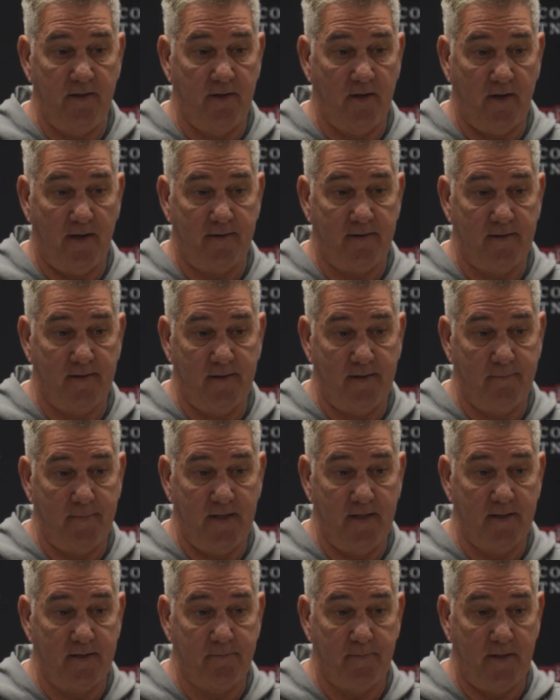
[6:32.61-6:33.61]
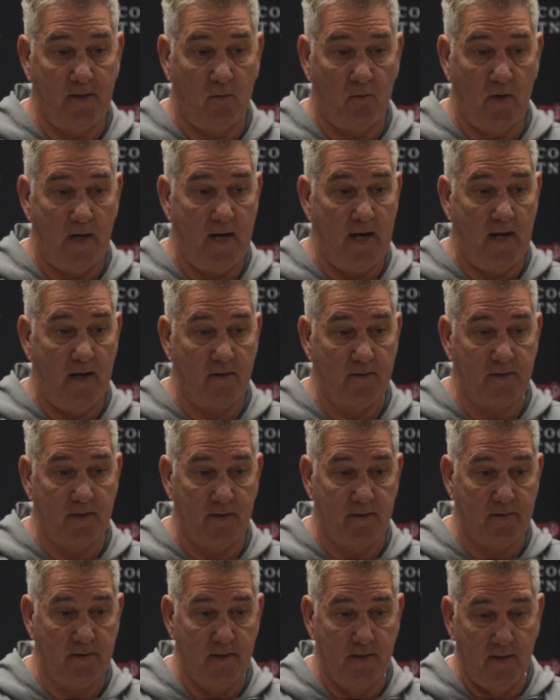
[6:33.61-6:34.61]
You know, I mean, it's been a while
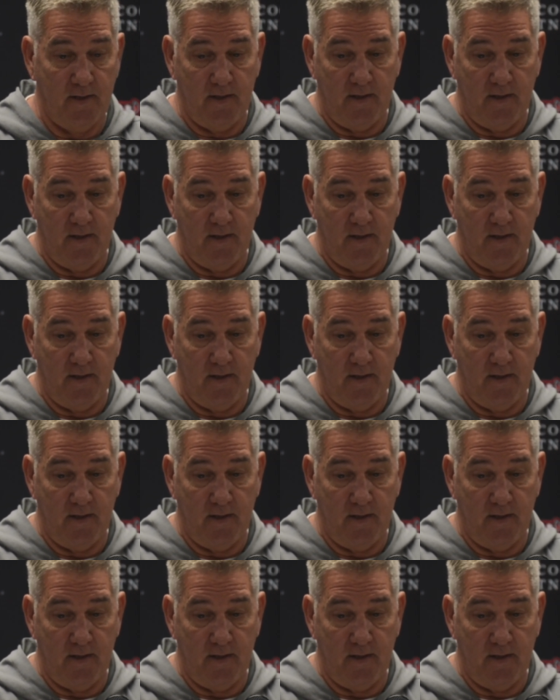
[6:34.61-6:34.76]
since